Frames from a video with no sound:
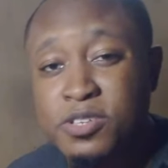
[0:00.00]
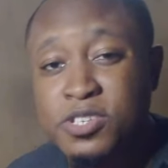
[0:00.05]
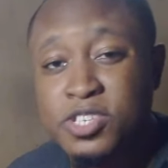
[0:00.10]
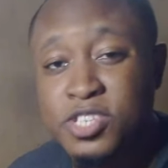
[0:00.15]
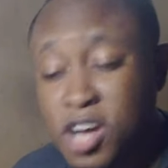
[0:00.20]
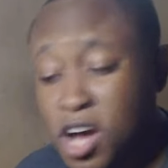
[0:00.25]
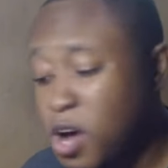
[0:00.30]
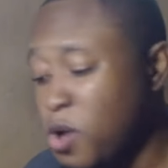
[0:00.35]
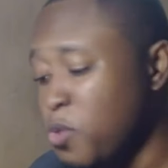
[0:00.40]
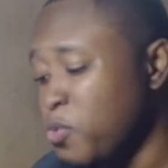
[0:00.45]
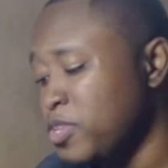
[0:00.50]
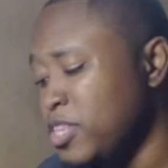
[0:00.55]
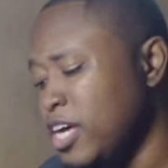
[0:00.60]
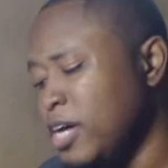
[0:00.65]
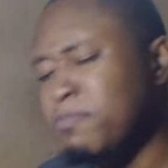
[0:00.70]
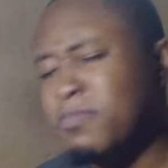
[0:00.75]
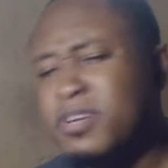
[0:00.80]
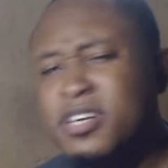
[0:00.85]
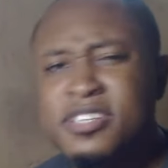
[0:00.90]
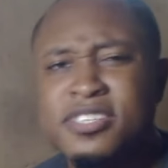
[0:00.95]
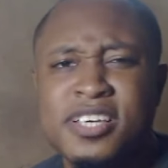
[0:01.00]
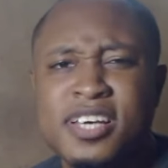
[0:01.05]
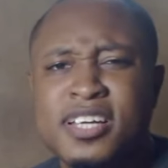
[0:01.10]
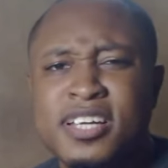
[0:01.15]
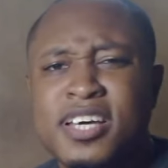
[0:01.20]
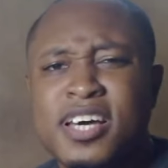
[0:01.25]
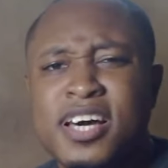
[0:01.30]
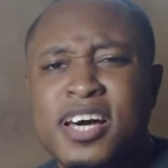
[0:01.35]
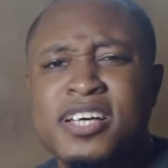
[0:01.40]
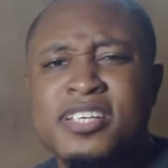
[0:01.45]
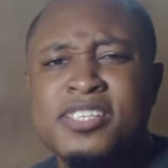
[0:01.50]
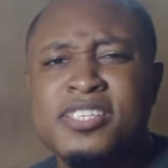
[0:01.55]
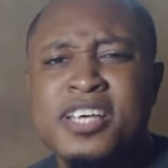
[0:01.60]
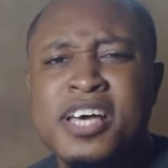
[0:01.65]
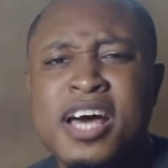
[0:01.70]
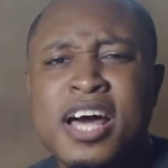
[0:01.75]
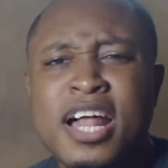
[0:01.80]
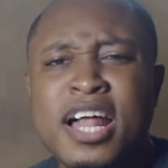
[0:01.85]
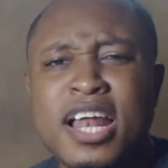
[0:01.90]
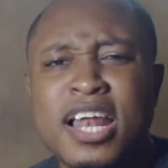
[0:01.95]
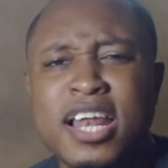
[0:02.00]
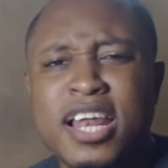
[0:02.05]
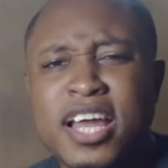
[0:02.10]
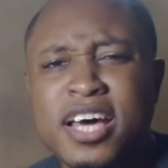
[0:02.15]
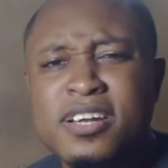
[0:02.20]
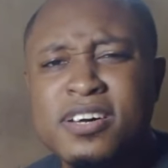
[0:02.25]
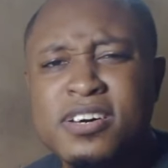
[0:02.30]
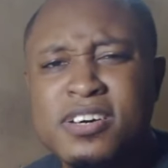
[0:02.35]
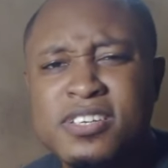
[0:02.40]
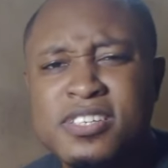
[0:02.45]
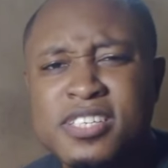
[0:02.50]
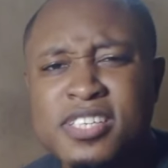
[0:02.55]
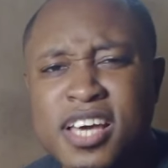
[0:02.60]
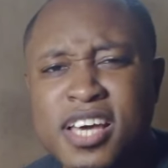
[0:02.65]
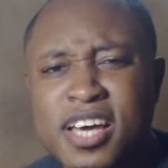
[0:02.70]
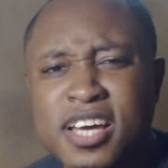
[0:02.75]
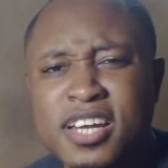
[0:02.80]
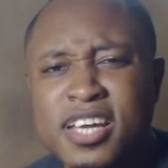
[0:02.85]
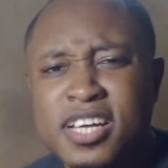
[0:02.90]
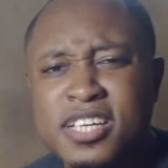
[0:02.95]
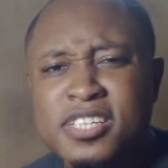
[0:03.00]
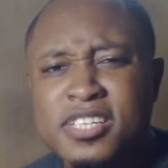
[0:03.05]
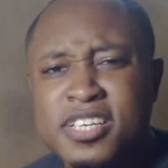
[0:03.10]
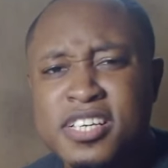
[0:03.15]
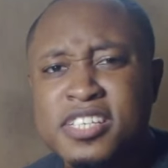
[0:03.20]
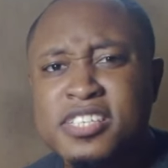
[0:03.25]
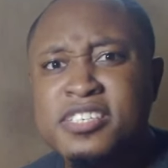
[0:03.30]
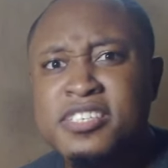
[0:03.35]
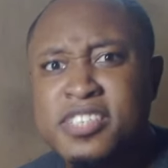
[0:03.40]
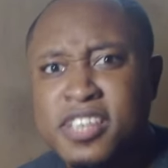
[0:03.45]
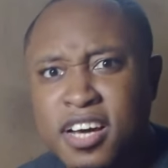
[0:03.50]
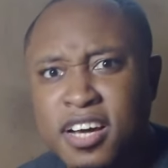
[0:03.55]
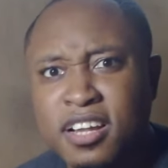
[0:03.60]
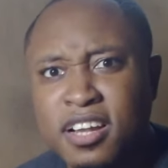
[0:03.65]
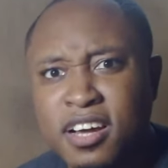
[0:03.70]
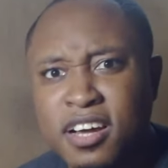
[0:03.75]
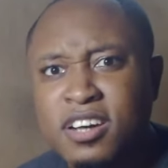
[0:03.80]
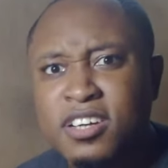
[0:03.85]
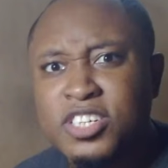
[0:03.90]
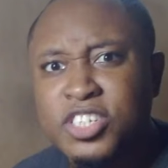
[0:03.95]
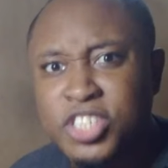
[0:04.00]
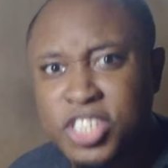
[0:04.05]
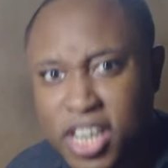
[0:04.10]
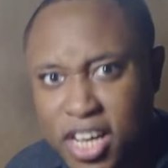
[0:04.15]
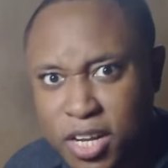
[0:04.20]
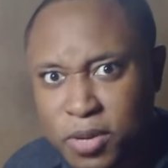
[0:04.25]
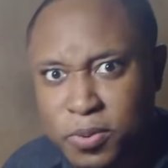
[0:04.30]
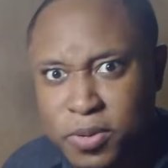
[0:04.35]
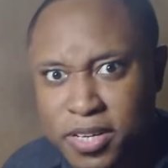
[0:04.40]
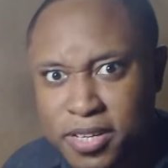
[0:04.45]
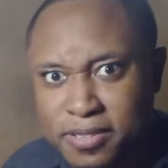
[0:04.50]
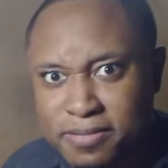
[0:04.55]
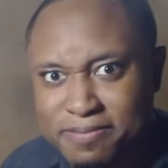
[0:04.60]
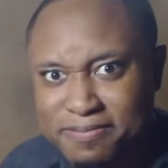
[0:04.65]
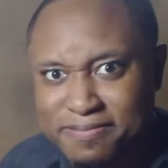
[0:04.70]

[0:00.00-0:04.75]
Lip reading: So, with that being said, guys, let us get into this sing-along, shall we?